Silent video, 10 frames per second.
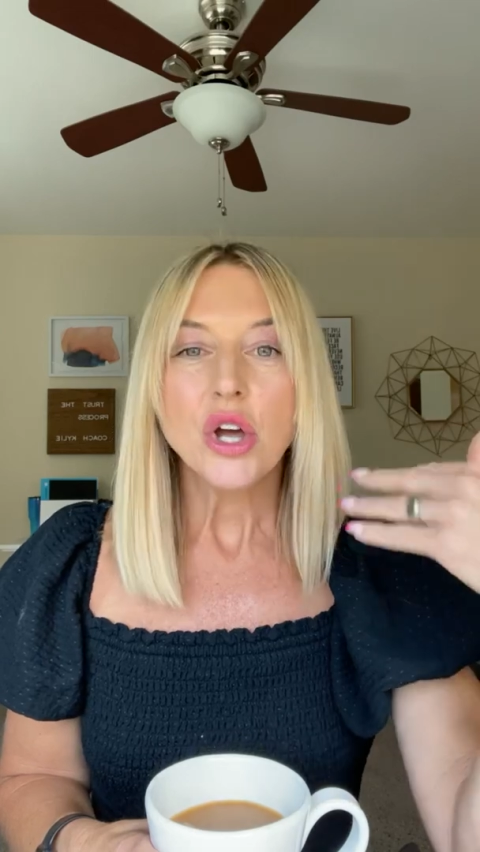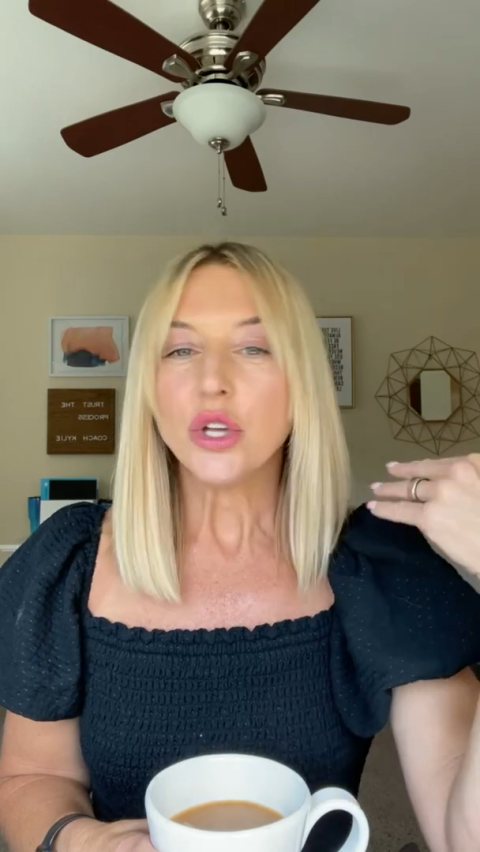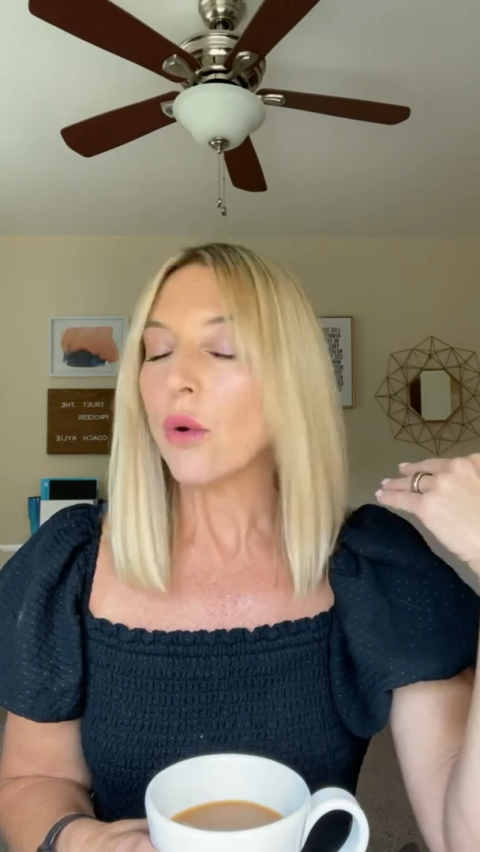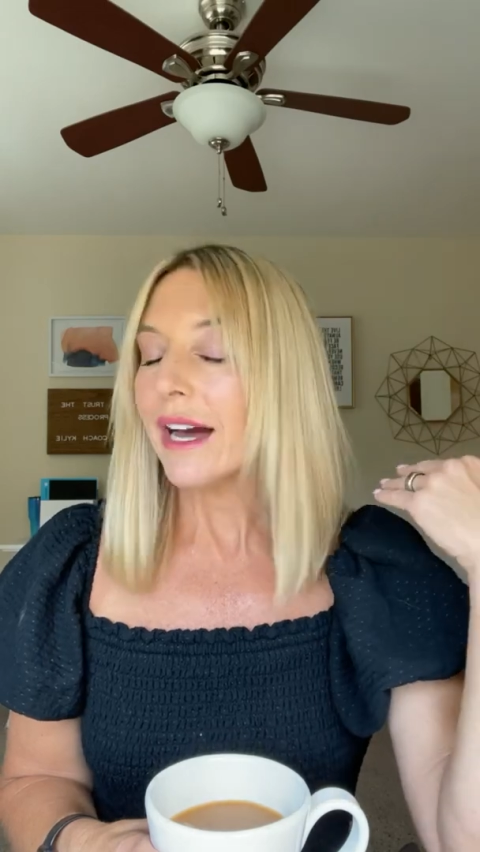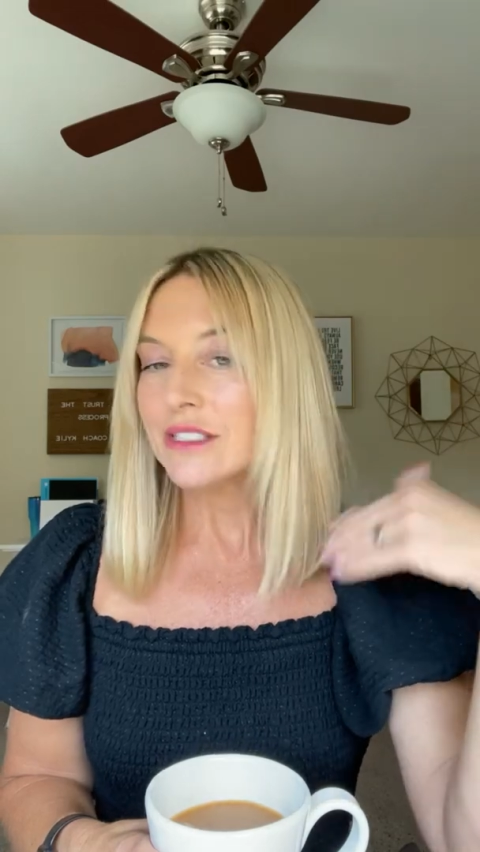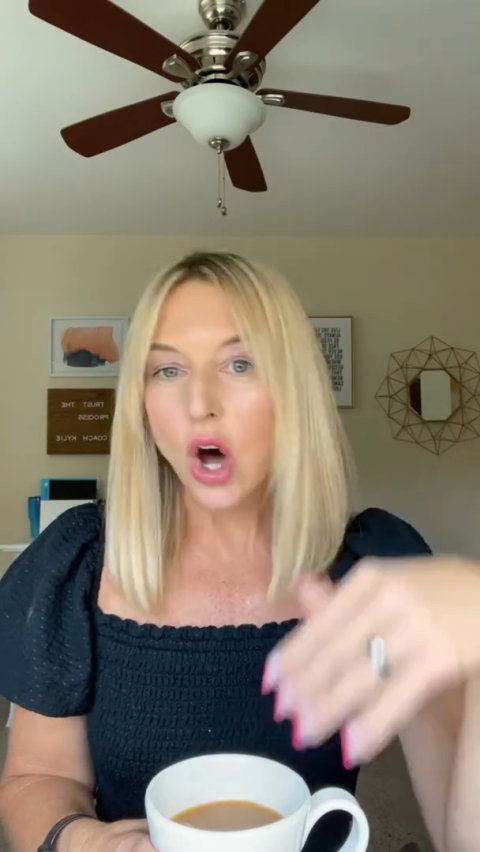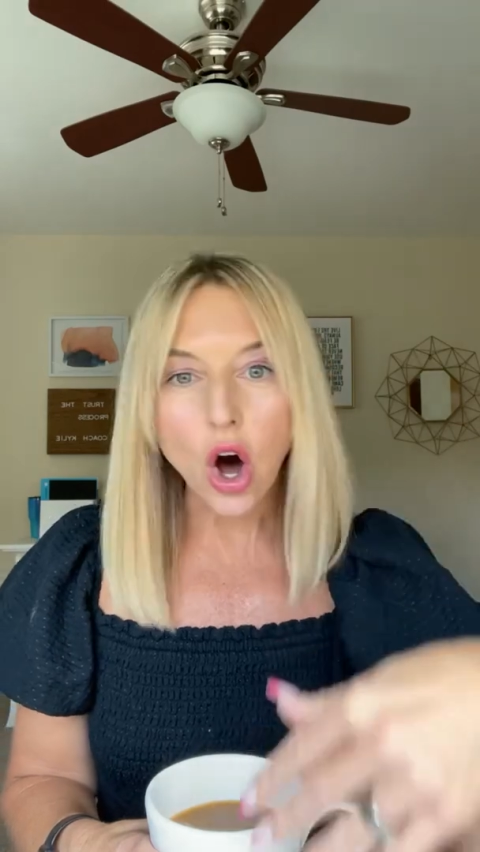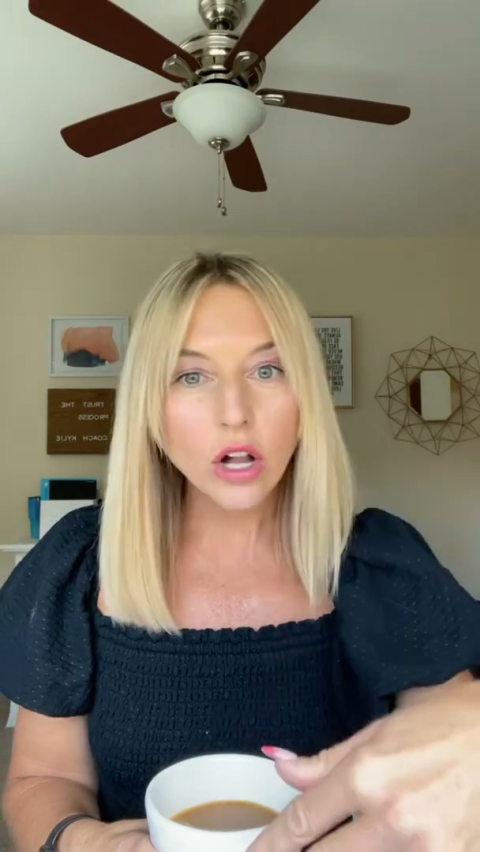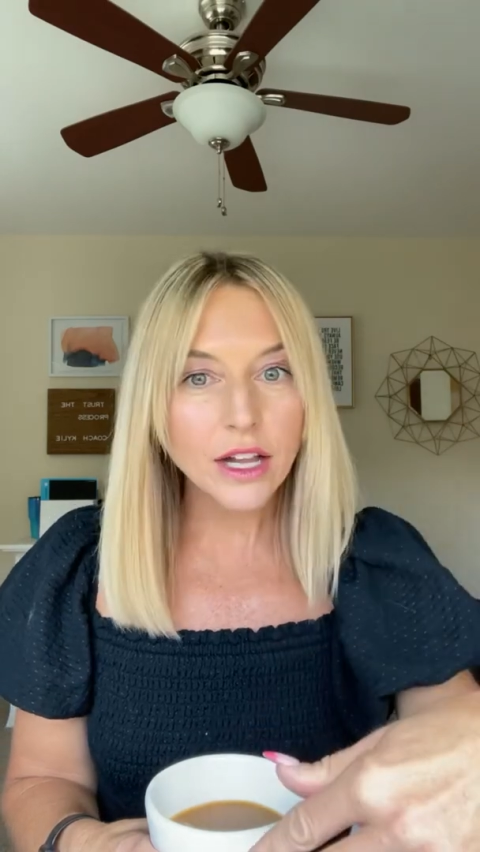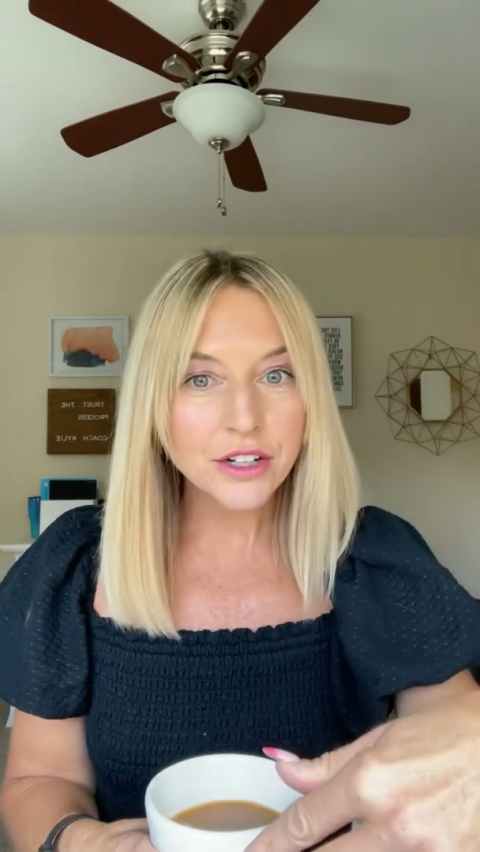You guys
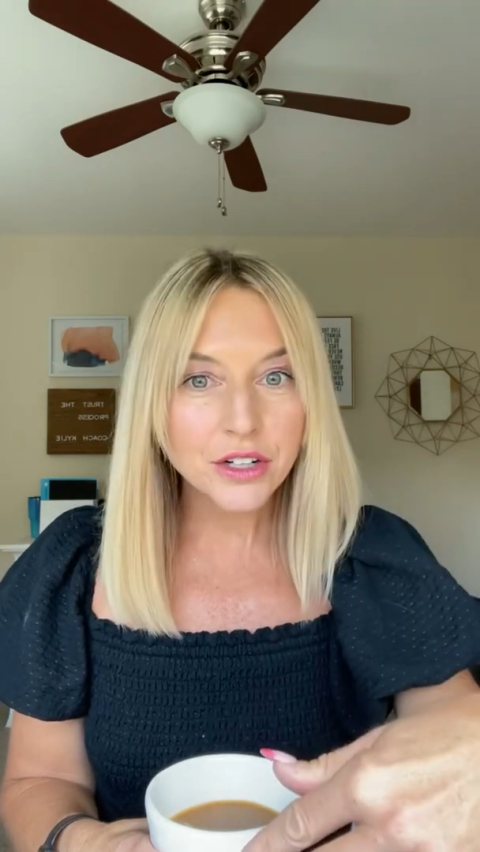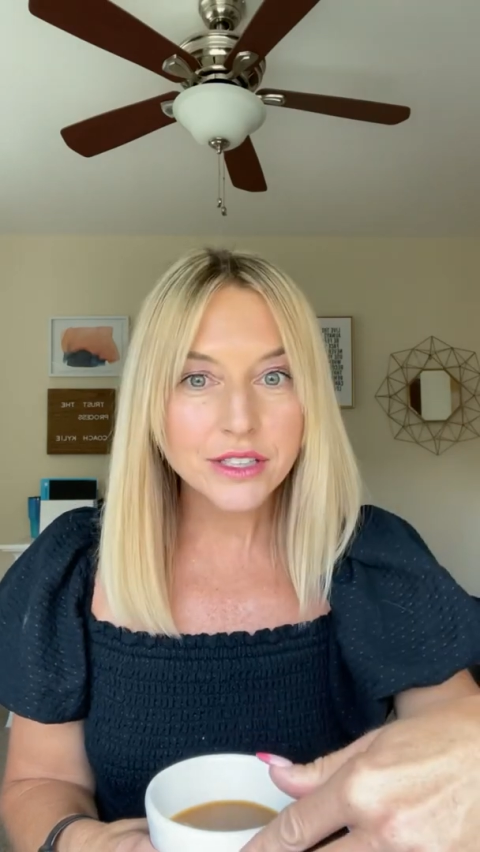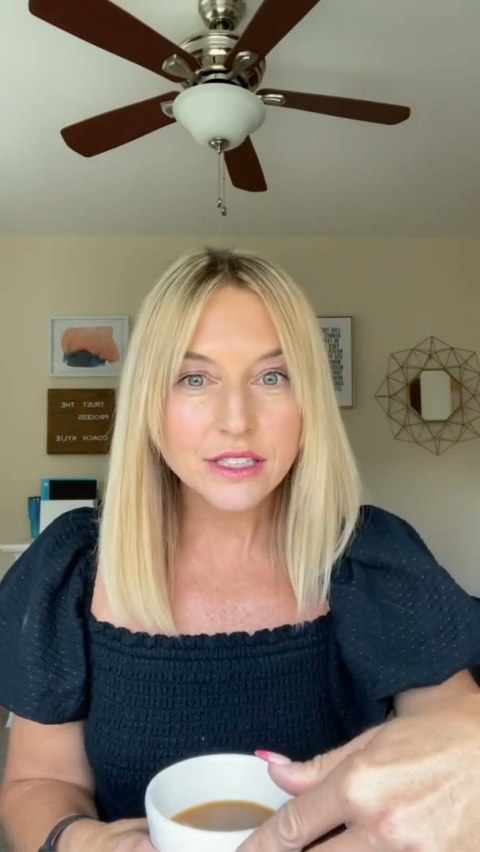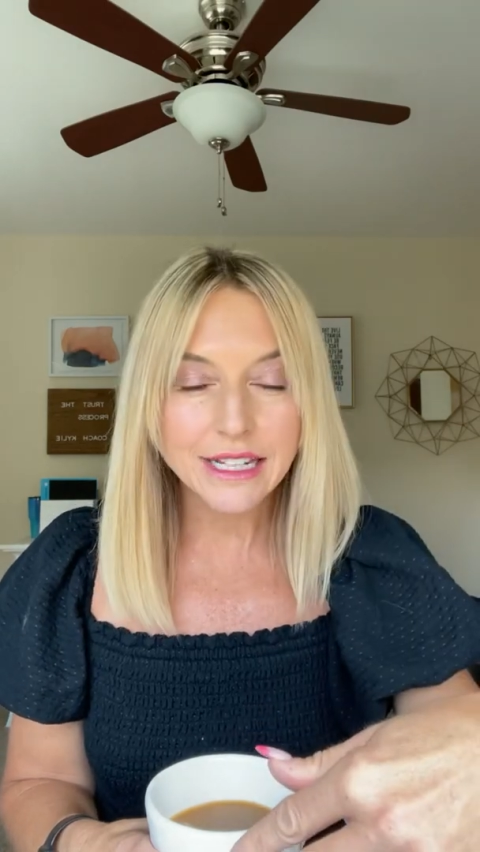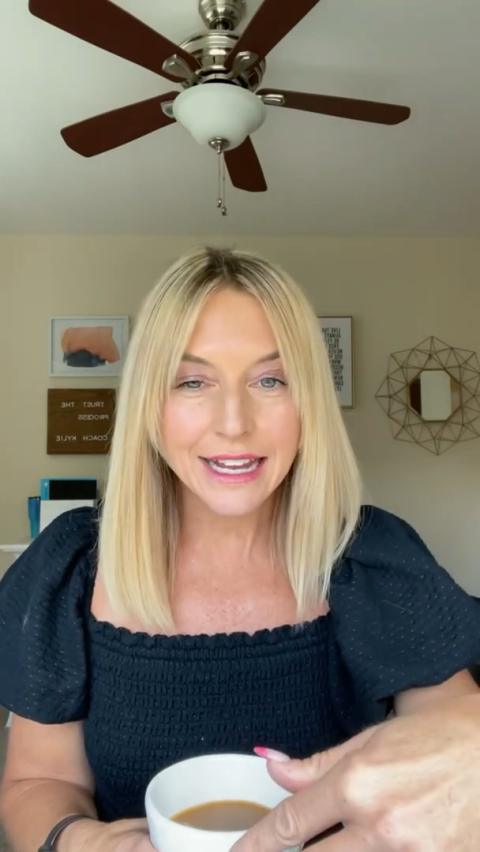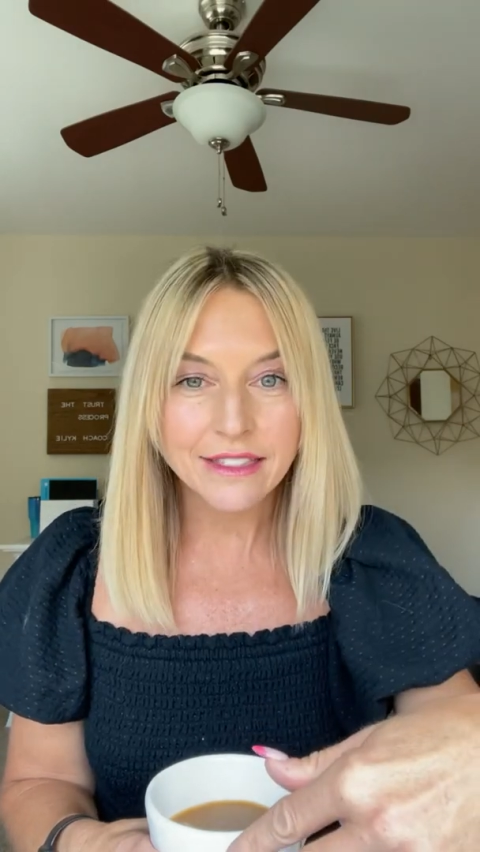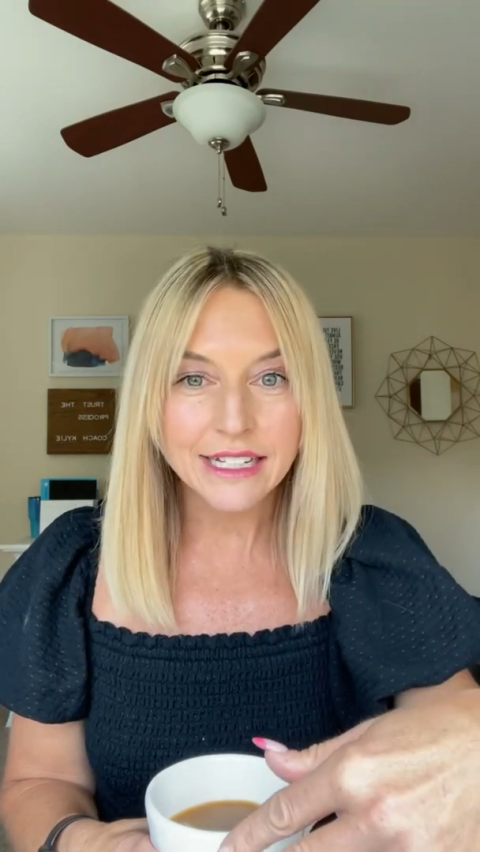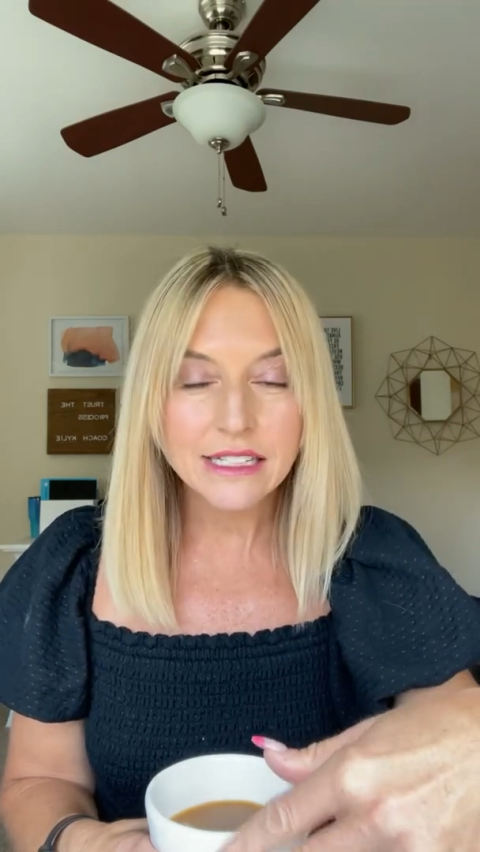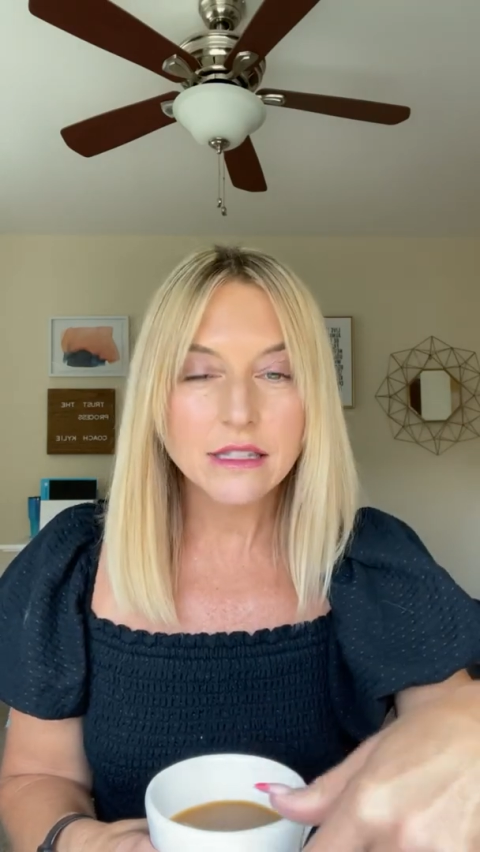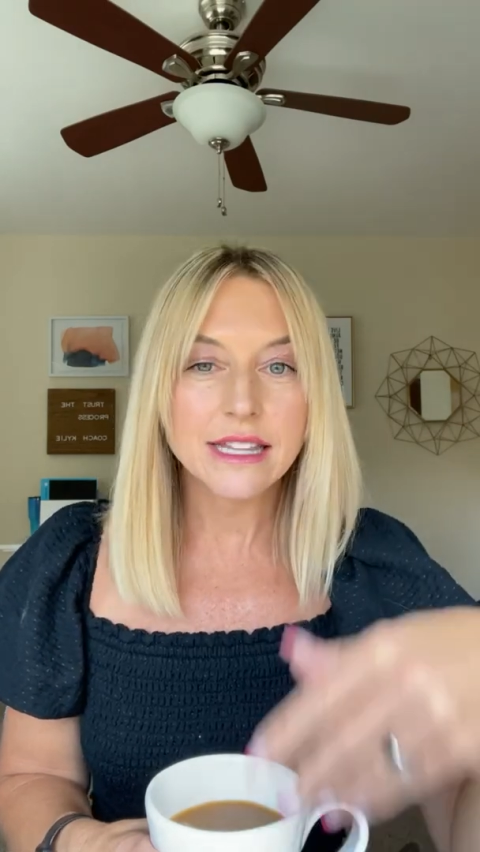all understand this.